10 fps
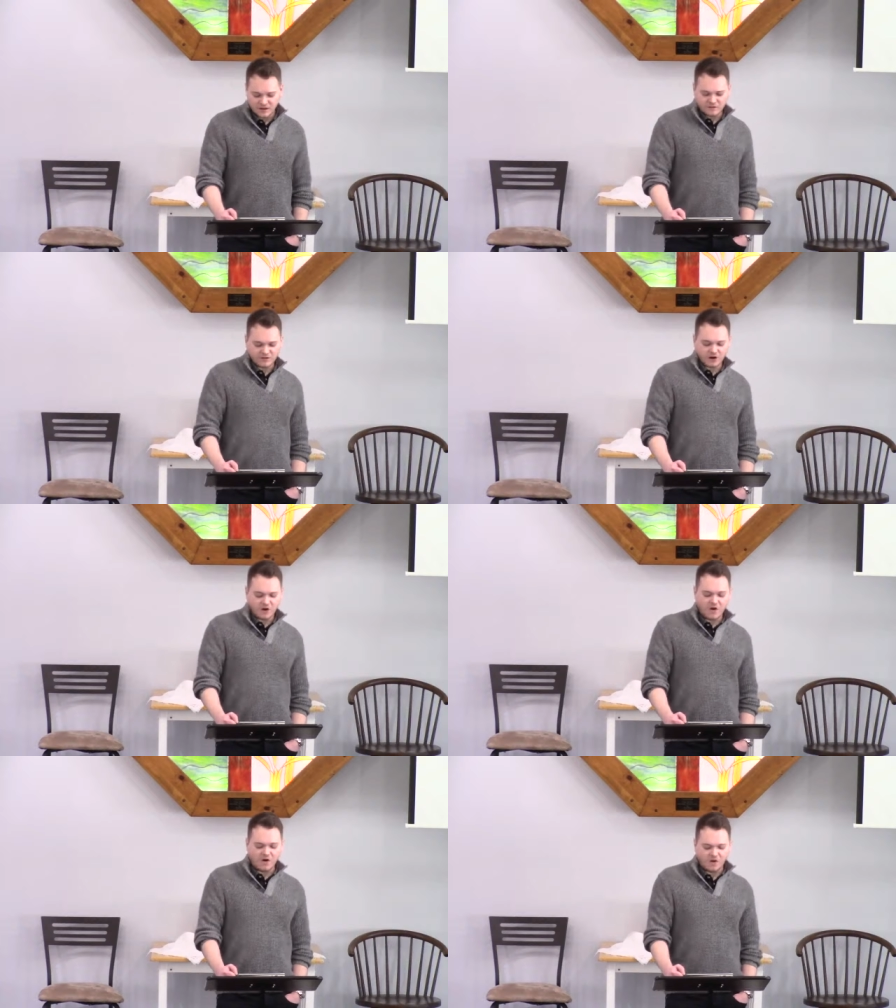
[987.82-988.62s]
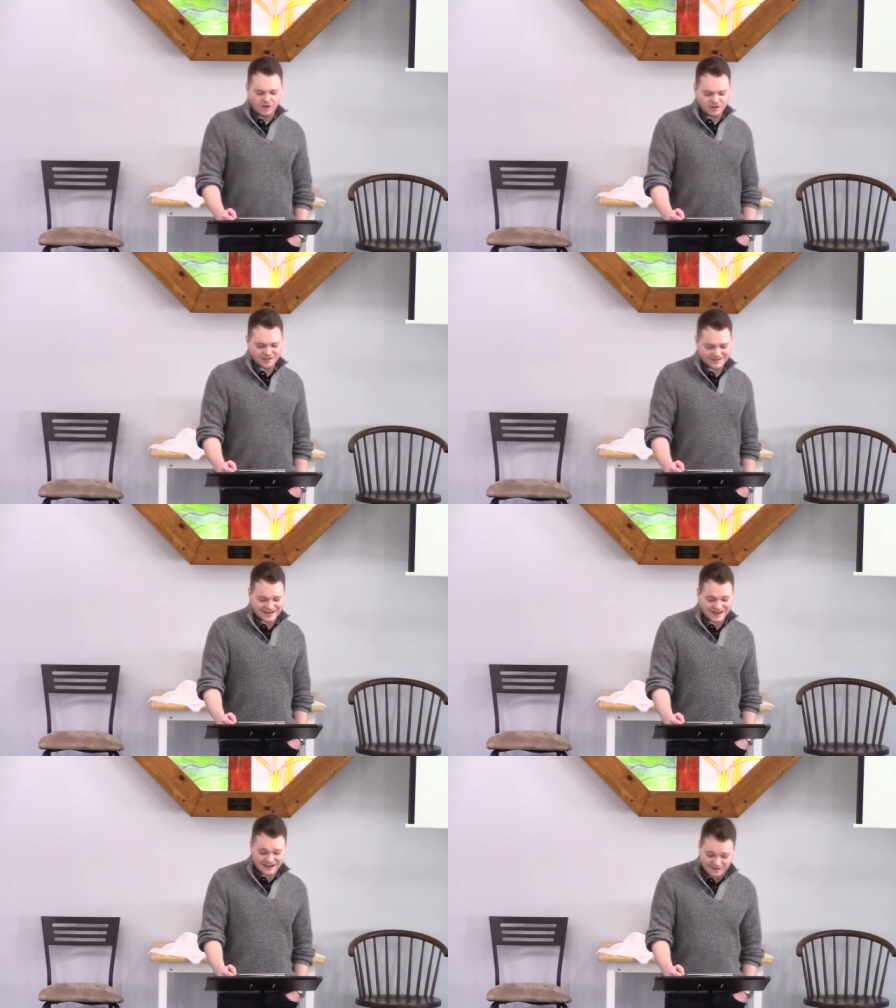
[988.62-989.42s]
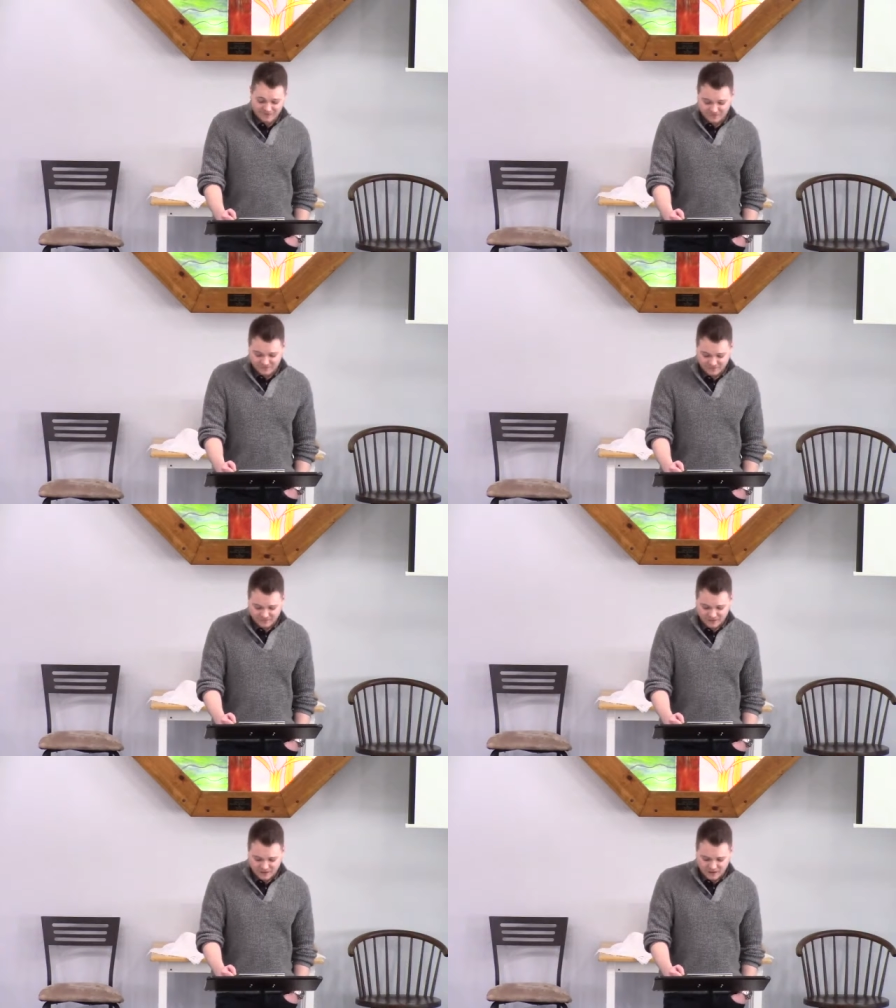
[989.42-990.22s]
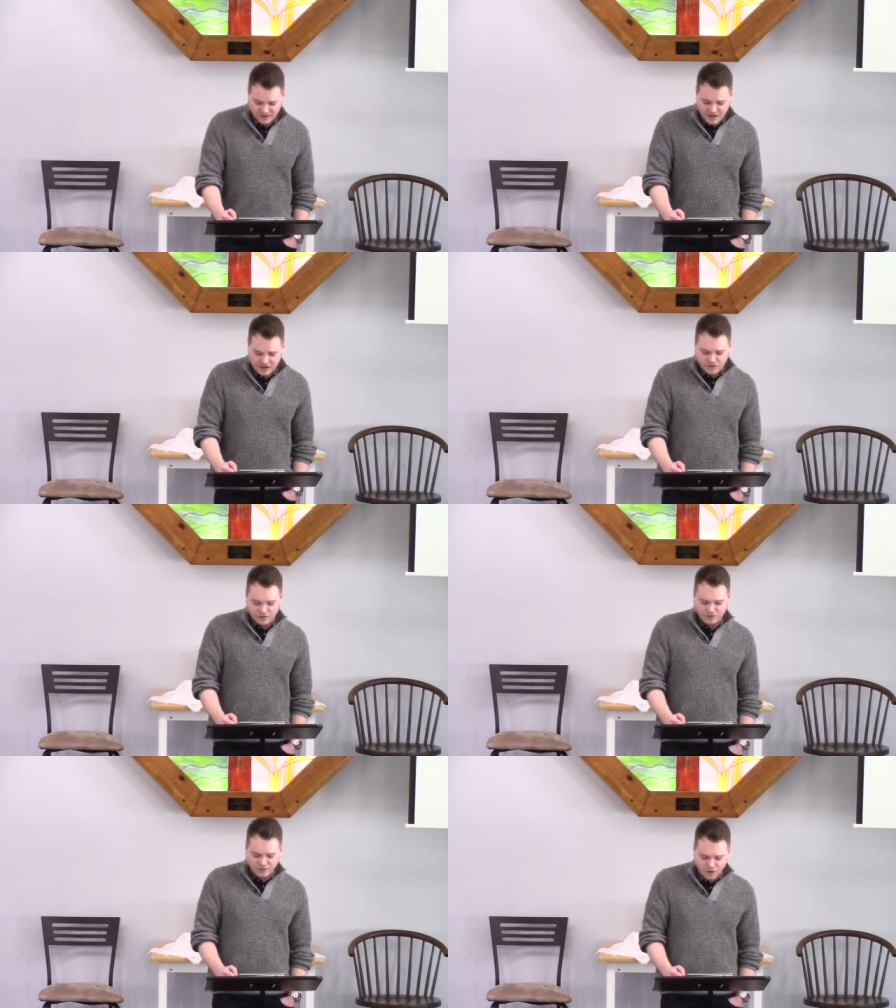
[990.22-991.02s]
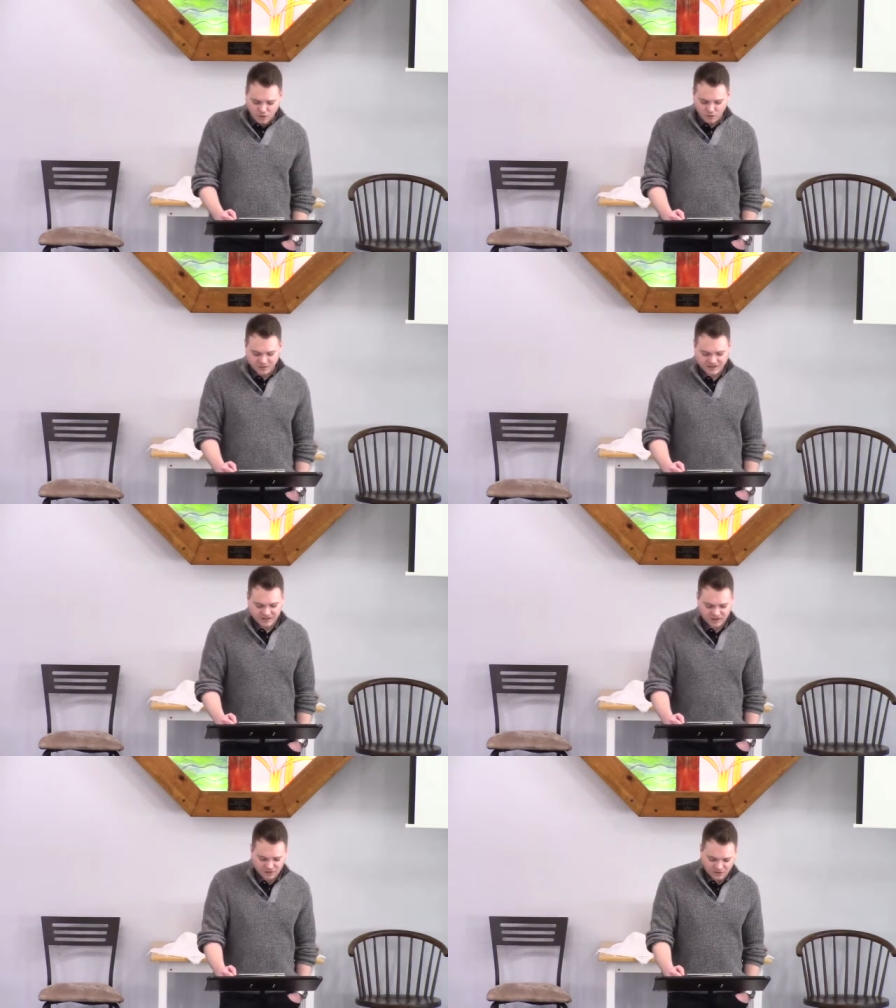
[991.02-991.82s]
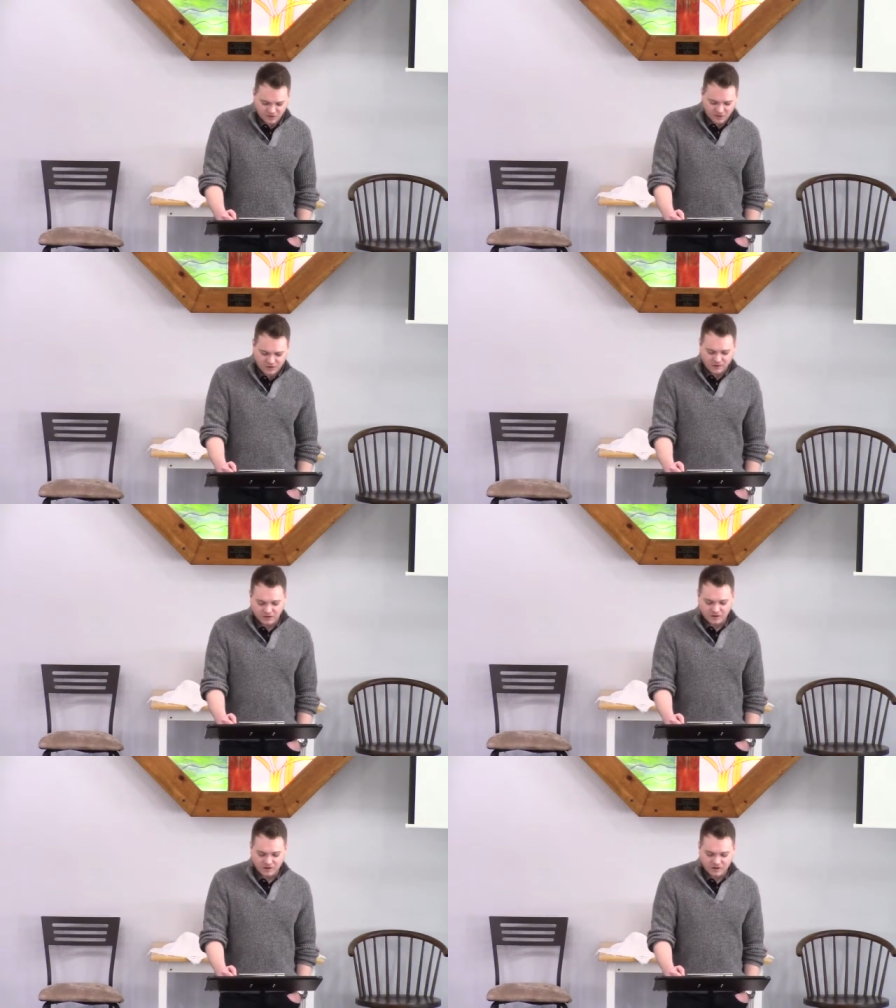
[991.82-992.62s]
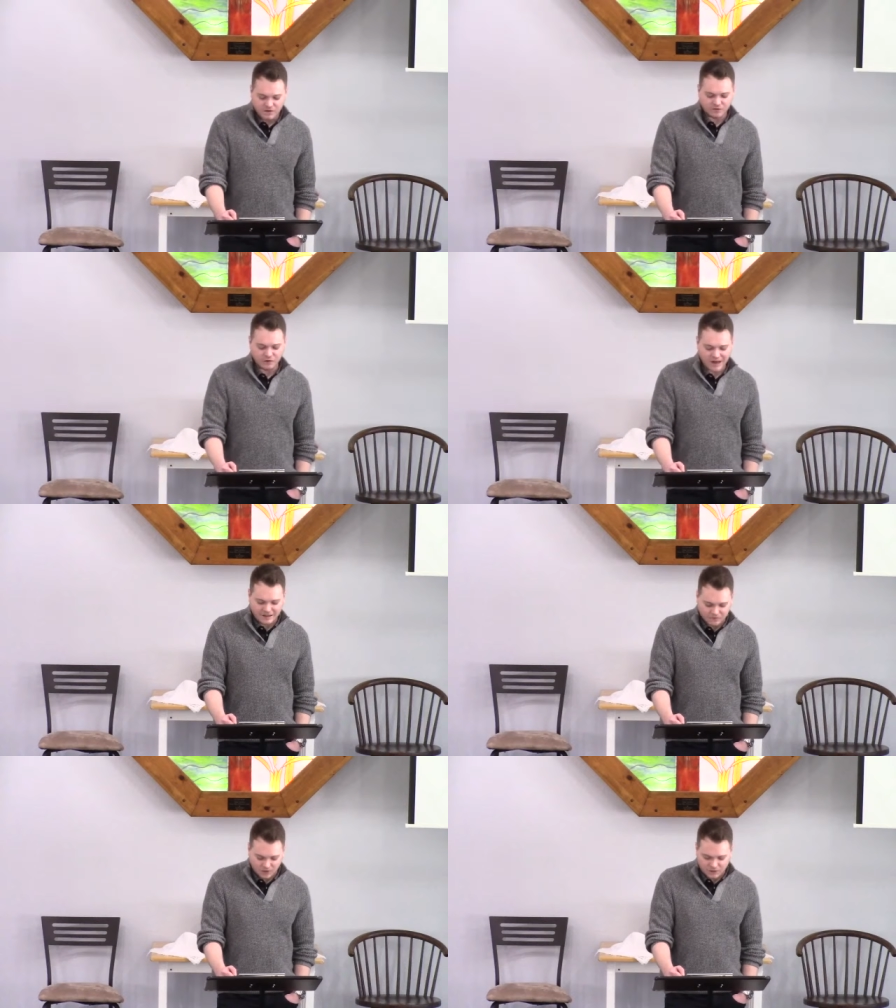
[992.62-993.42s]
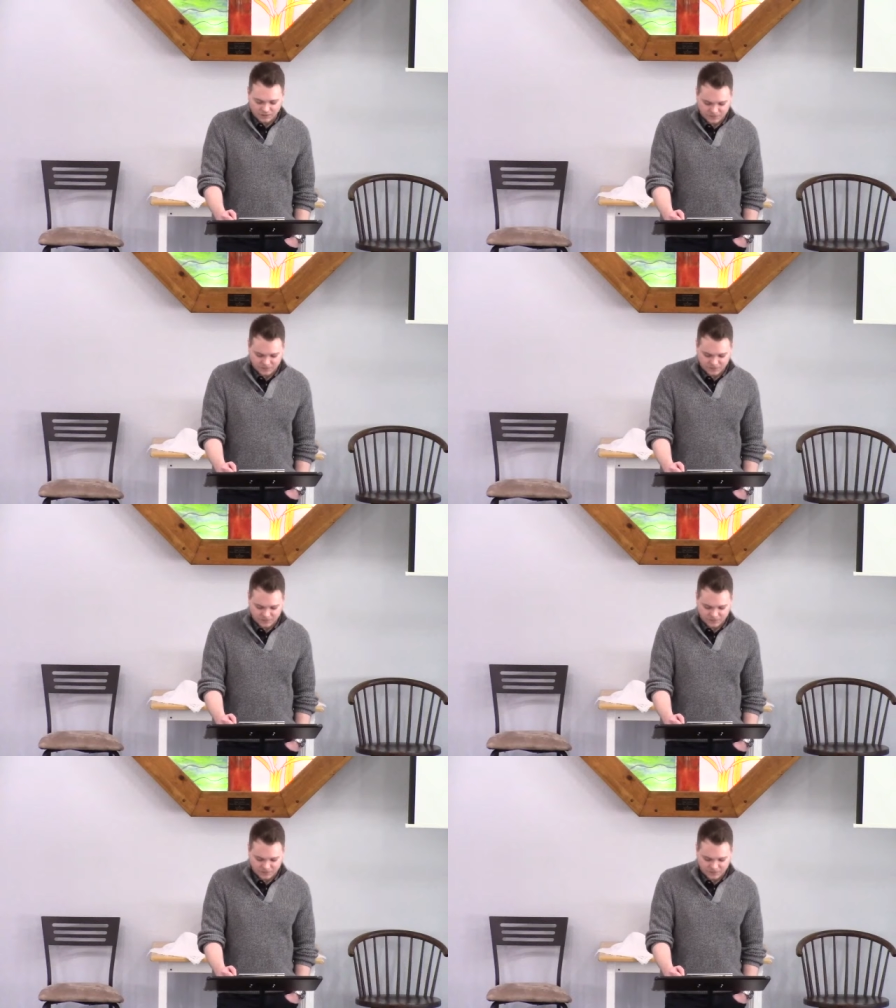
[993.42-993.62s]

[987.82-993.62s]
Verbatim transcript: for all time, and your throne will be secure forever.